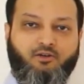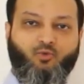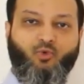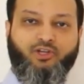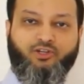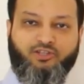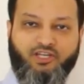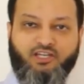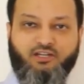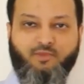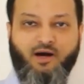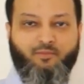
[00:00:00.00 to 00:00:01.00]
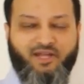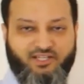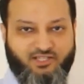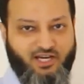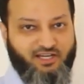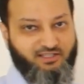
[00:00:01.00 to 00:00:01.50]
When you're thinking about
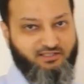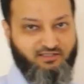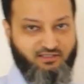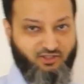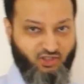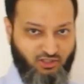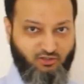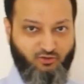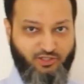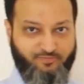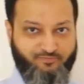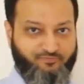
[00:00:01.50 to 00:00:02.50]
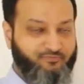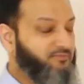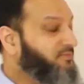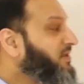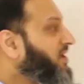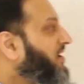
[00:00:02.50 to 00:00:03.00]
meningitis in children,
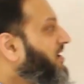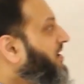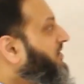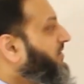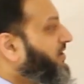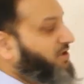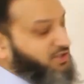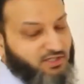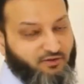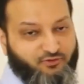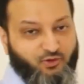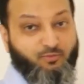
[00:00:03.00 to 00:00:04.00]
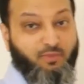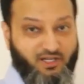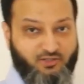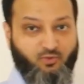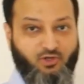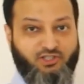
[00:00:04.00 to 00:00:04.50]
there's a few
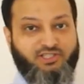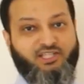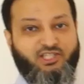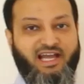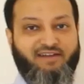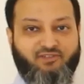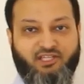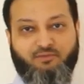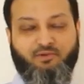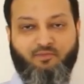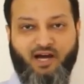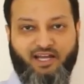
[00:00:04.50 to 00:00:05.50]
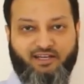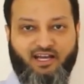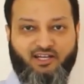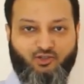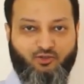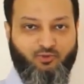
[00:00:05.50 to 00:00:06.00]
buzzwords that you have to keep in mind
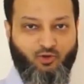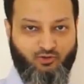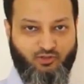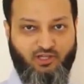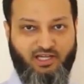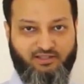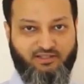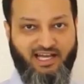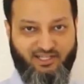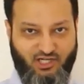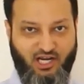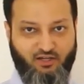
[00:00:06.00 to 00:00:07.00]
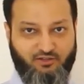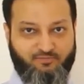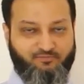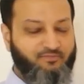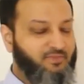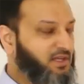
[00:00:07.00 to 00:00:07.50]
as you approach that child.
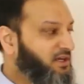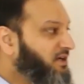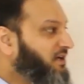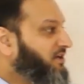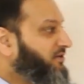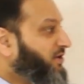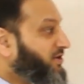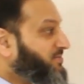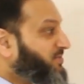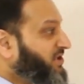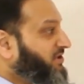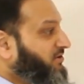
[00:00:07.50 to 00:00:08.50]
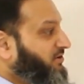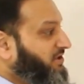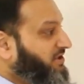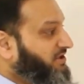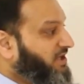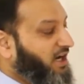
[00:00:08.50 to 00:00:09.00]
There's
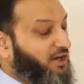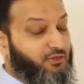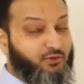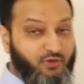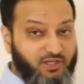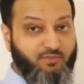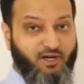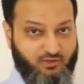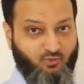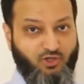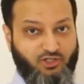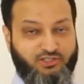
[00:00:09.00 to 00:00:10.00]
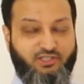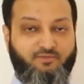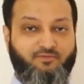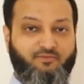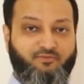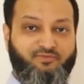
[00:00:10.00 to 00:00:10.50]
particularly 3 buzzwords
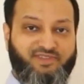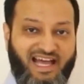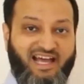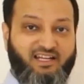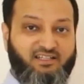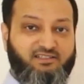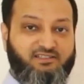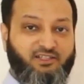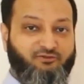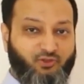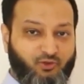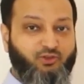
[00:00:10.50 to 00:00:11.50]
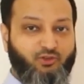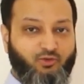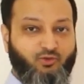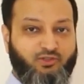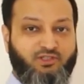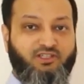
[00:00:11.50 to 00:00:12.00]
that, if you
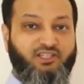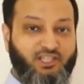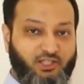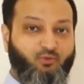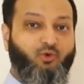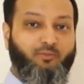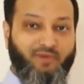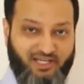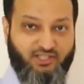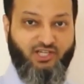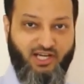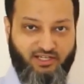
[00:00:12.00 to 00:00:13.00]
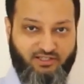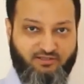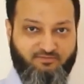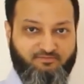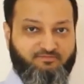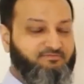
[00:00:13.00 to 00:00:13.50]
use, equal
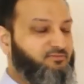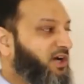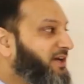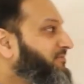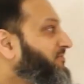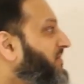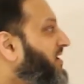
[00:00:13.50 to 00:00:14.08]
meningitis, right?